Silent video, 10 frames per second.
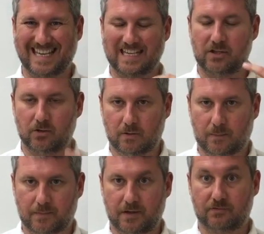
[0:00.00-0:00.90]
getting you
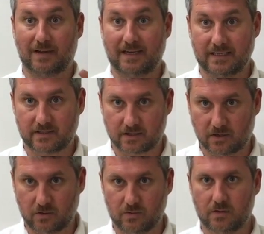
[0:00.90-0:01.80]
up and ready
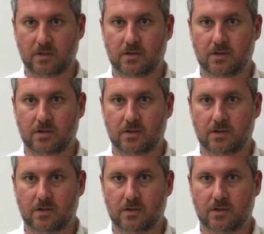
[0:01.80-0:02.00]
to go.